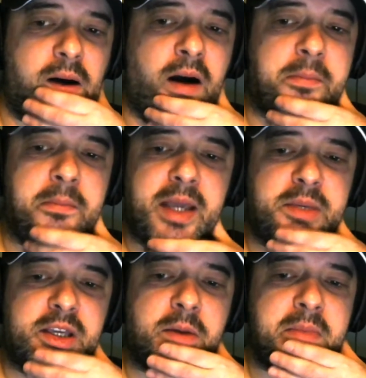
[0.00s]
I'd
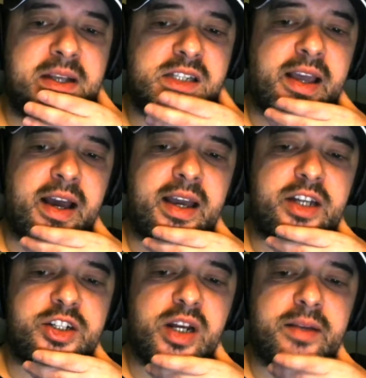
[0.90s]
maybe go Meslier,
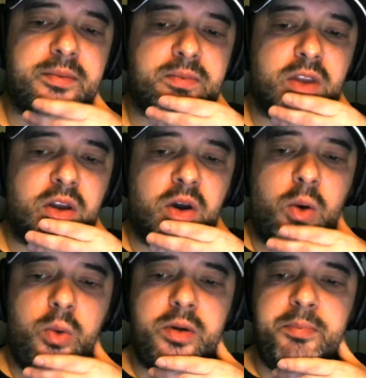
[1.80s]
actually.
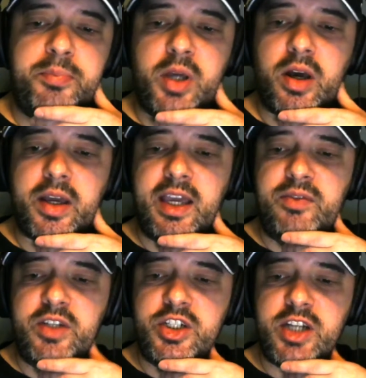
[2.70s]
Alden Björk,
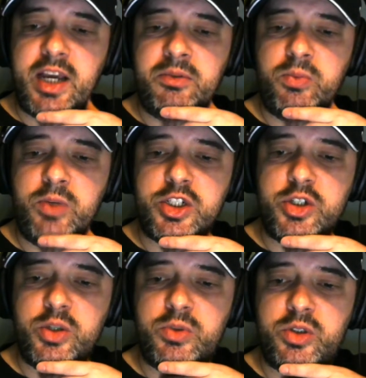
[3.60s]
evening James. Which
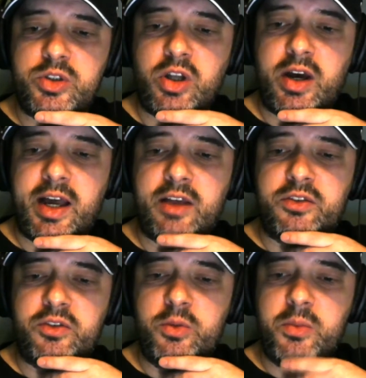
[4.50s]
two would you start out?
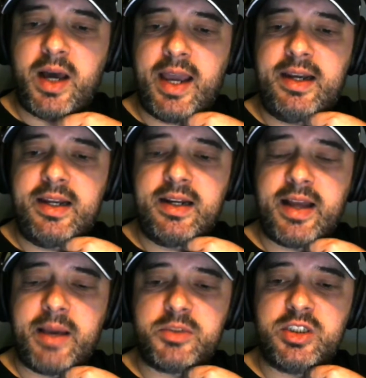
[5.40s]
Zuma, Ayling,
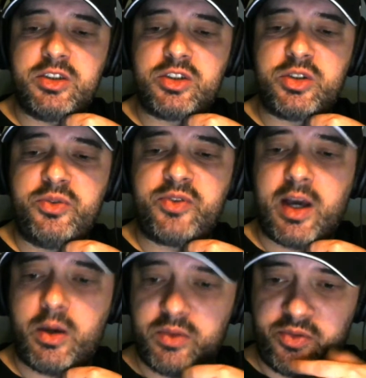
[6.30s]
Lamptey and
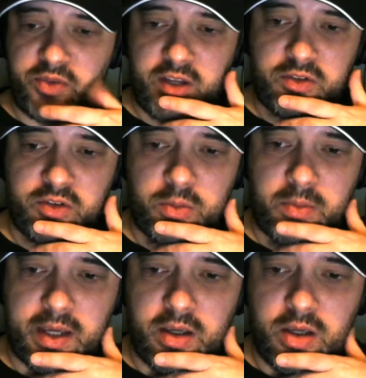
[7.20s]
Soufal. The first two,
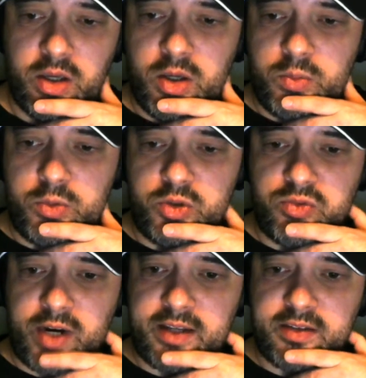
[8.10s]
mate. Would you
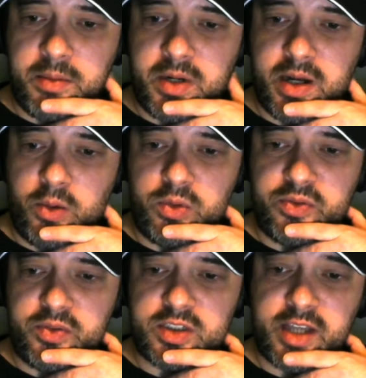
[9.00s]
rank them in that order
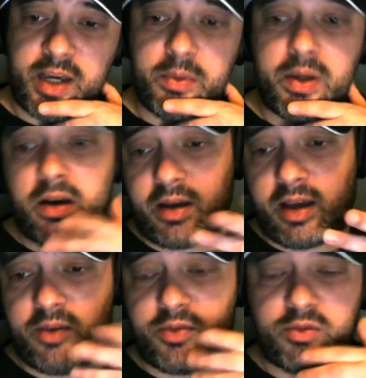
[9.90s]
for this game week?
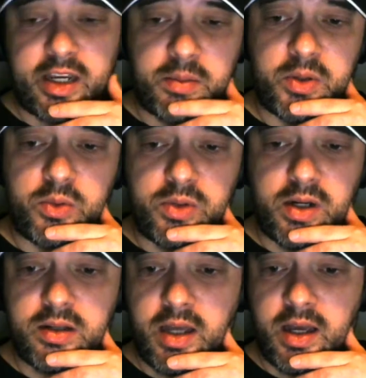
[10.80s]
Okay, if I rank them in
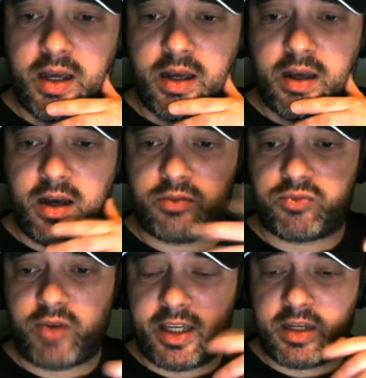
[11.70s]
order, I'd
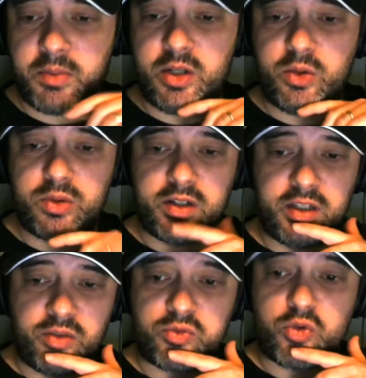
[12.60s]
rank them in the order
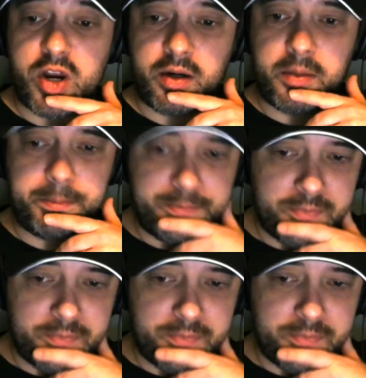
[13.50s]
that you've written them.